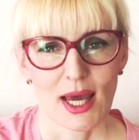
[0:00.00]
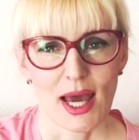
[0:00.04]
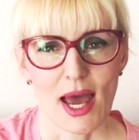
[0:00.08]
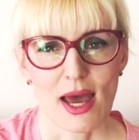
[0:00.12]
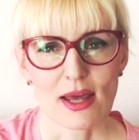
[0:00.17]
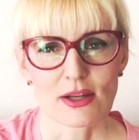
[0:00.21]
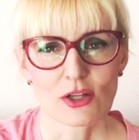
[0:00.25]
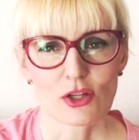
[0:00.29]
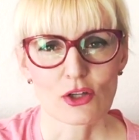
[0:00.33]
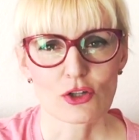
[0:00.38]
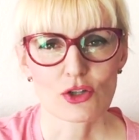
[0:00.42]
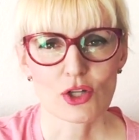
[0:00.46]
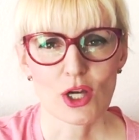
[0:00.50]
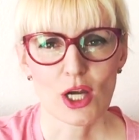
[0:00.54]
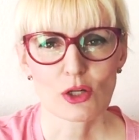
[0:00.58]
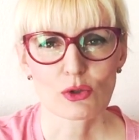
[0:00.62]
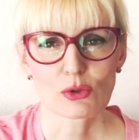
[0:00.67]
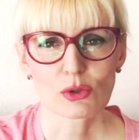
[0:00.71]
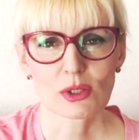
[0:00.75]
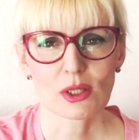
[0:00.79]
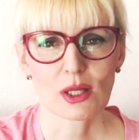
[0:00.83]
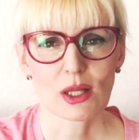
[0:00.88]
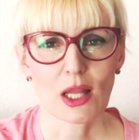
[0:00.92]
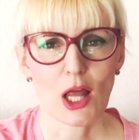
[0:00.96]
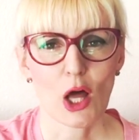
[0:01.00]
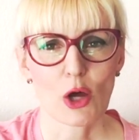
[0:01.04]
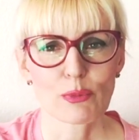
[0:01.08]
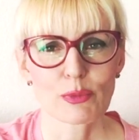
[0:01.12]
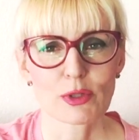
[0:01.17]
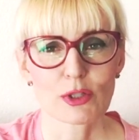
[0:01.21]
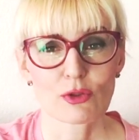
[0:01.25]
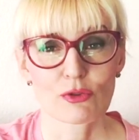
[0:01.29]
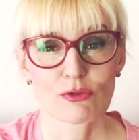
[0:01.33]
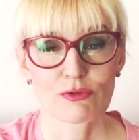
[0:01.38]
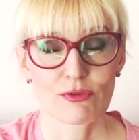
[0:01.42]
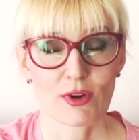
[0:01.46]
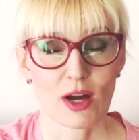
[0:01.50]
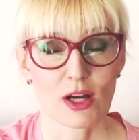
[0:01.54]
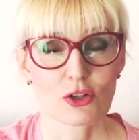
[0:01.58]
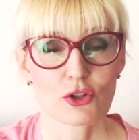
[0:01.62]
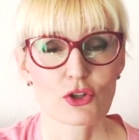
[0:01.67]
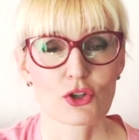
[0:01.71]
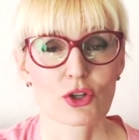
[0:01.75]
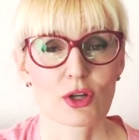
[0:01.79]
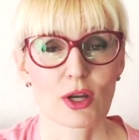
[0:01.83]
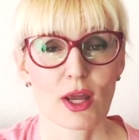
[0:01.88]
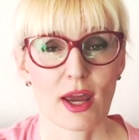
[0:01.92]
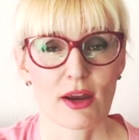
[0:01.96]
and in general allowed me to
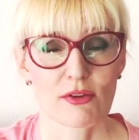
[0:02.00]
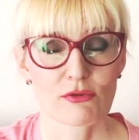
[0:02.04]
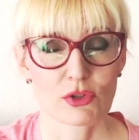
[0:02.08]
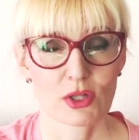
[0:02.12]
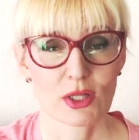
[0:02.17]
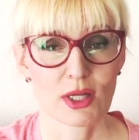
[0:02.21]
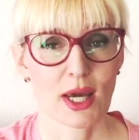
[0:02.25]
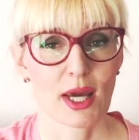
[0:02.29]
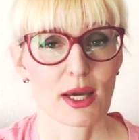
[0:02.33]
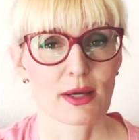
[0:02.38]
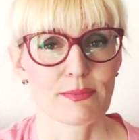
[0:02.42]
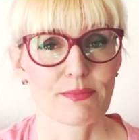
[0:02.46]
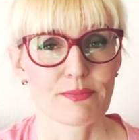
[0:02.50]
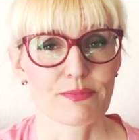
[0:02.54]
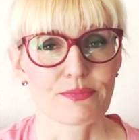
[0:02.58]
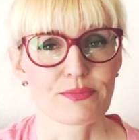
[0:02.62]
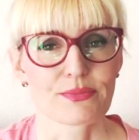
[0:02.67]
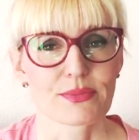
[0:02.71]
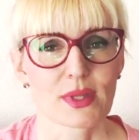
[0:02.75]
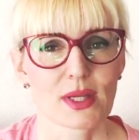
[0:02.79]
function every day.